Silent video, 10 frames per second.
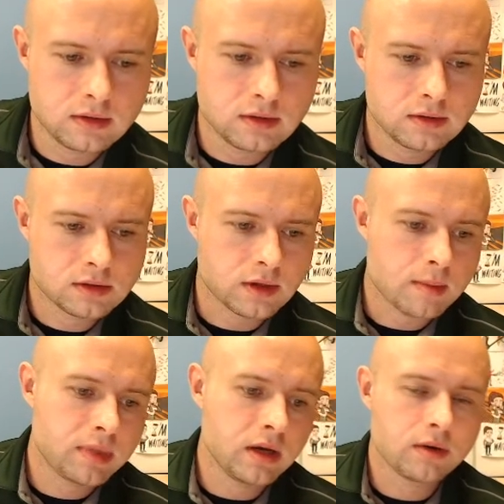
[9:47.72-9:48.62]
So
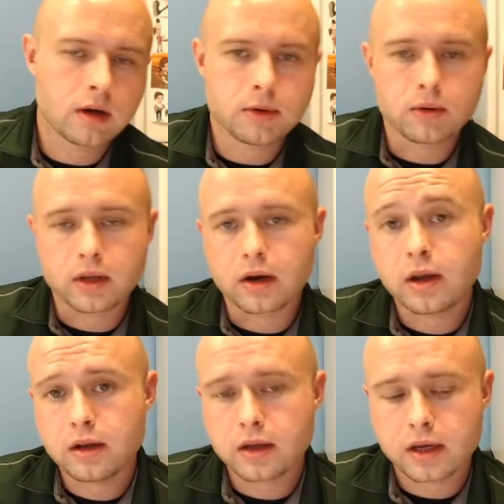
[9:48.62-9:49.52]
that POW in there
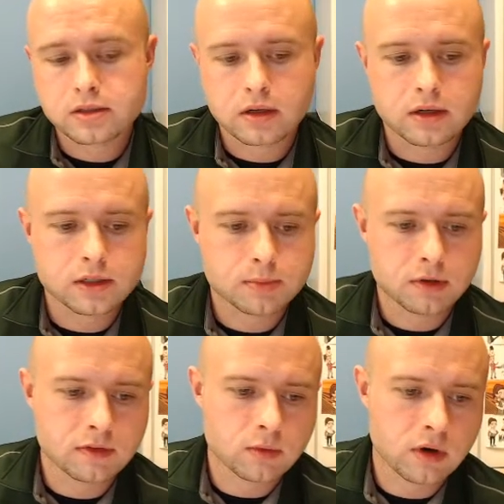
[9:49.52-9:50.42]
indicates that it is proof
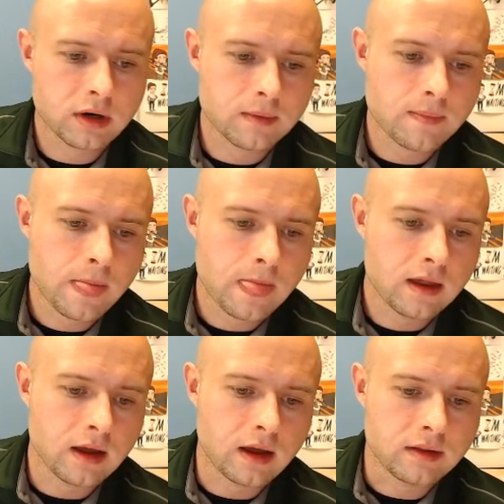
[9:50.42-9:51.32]
of work,
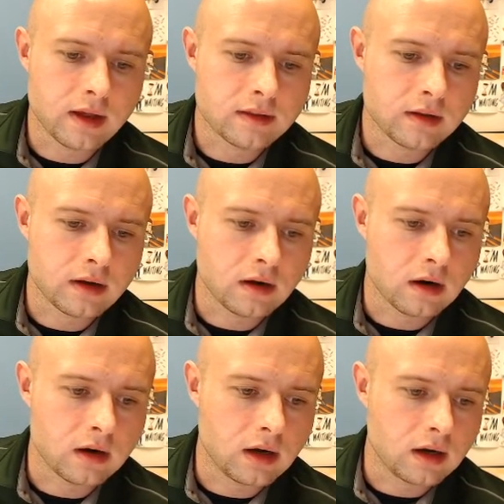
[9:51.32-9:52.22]
and that they
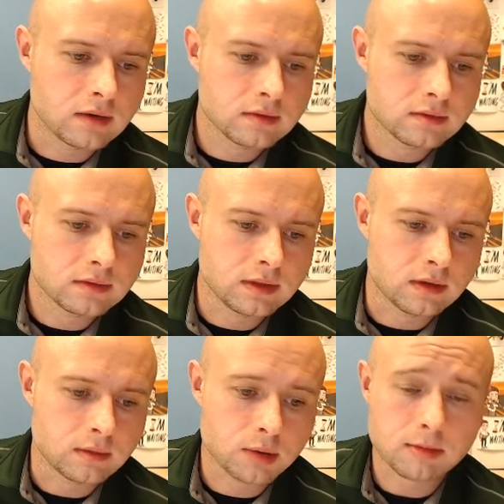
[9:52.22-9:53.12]
are,
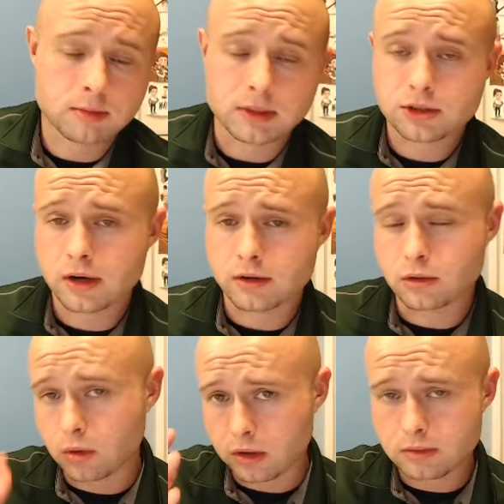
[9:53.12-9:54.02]
they're probably trying to
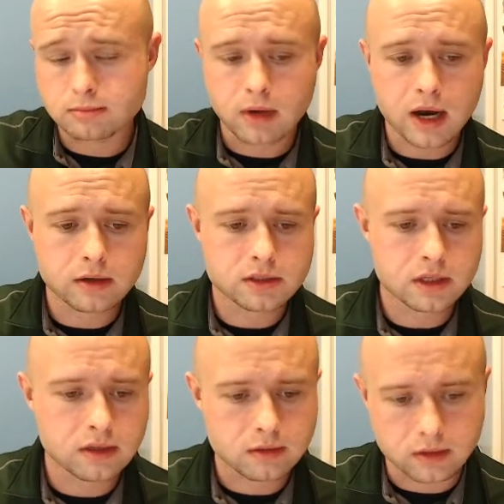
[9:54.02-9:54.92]
lure miners
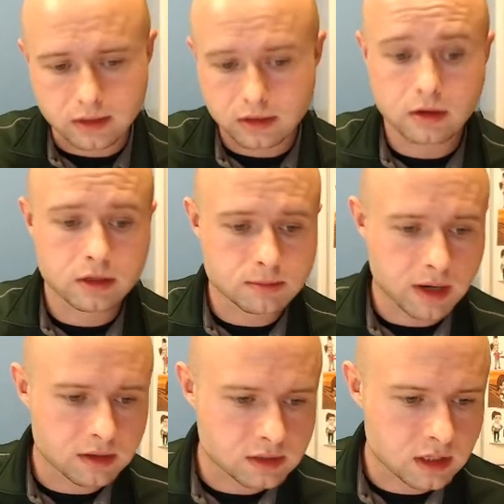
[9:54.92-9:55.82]
in or encourage
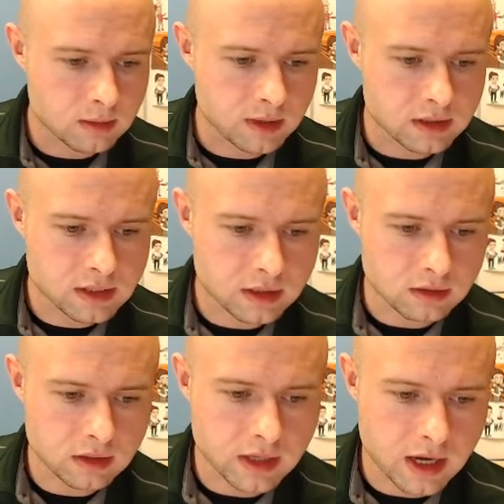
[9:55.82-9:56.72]
miners to come in and take a
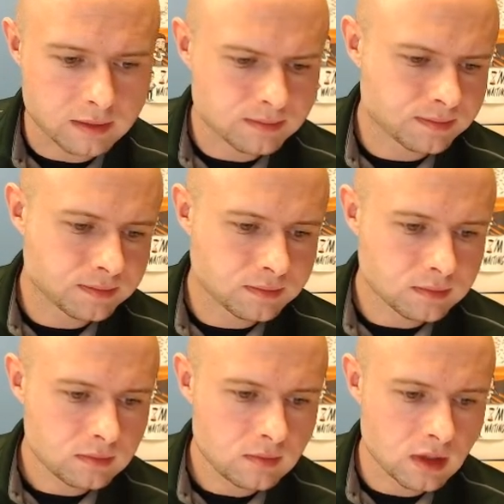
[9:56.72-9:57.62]
look at it.
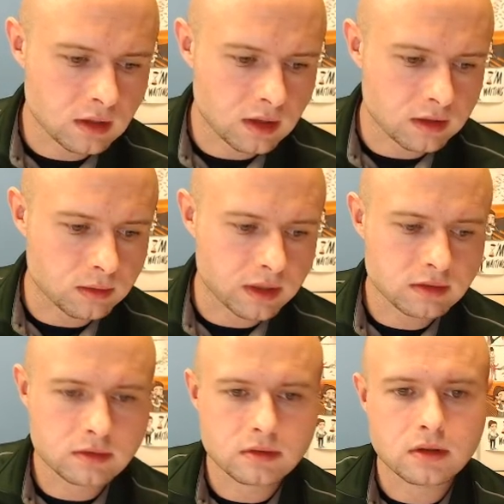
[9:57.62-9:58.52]
Either way,
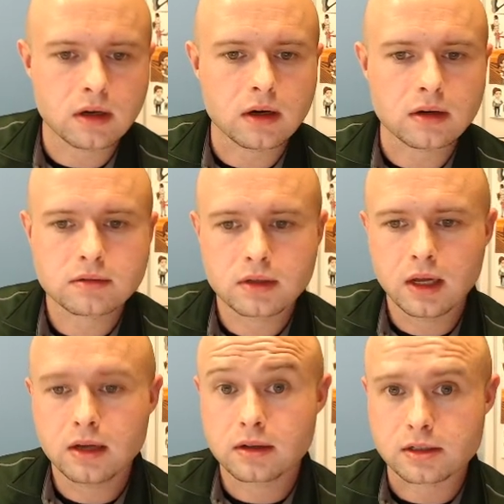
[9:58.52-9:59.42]

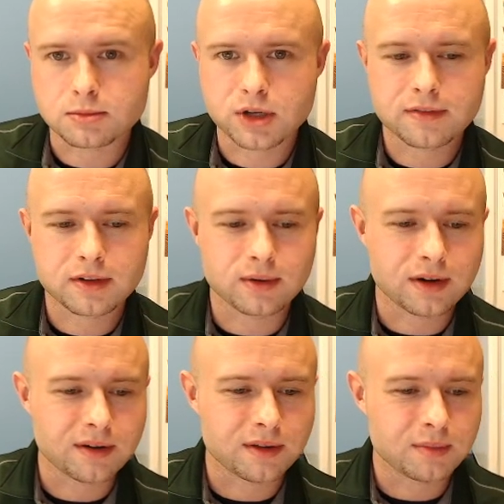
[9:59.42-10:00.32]
got some traffic going
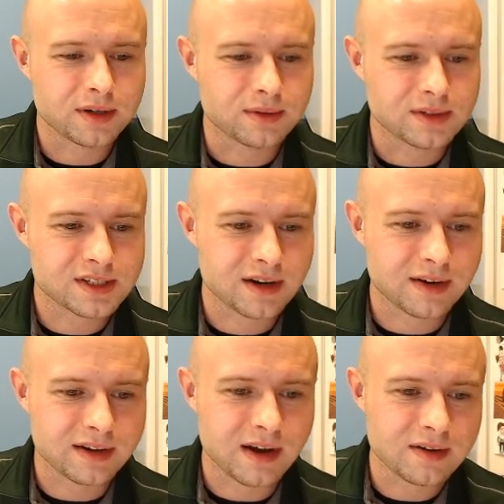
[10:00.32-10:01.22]
on the Bitcoin site
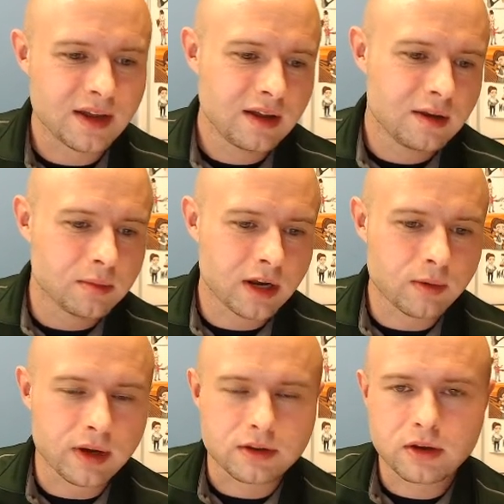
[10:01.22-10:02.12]
right now. But
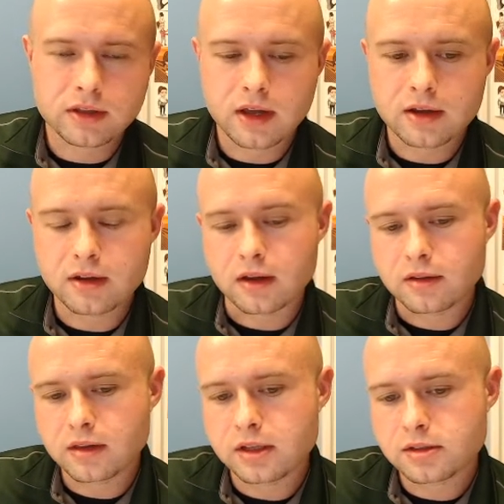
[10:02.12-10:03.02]
anyway, you get the idea. This